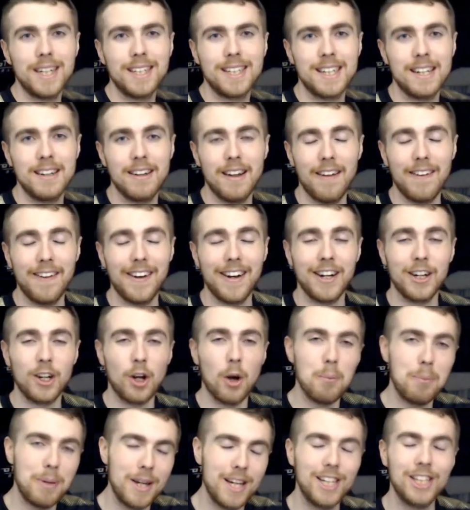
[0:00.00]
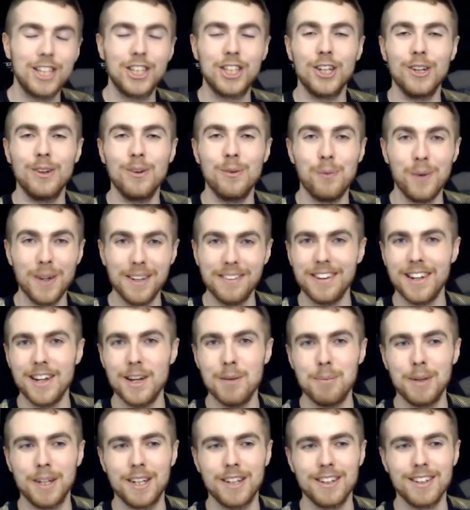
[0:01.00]
reason, and then I got Pikachu with
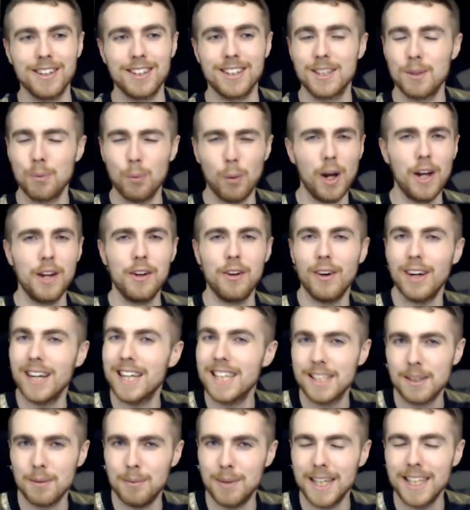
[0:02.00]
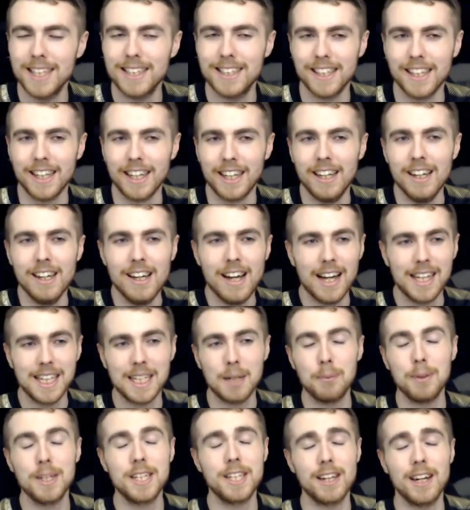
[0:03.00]
it because why not? He's amazing. And
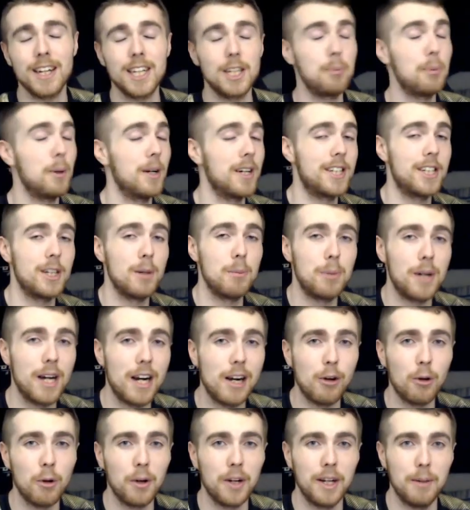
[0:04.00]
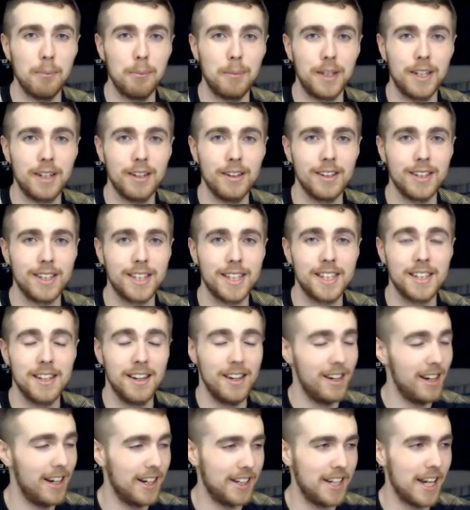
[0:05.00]
then we decided to put a sombrero on him because,
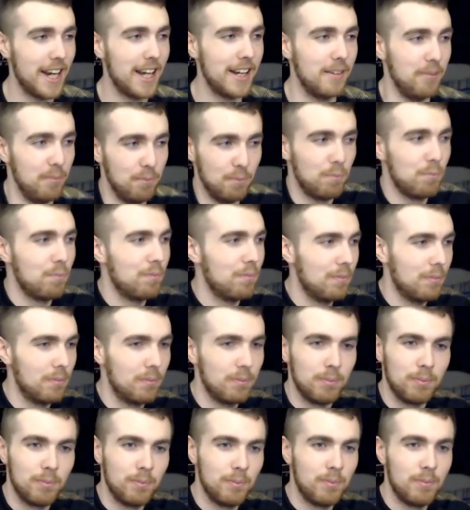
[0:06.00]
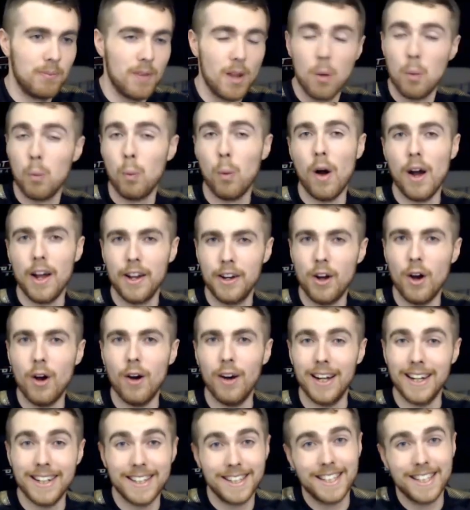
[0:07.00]
again, why not?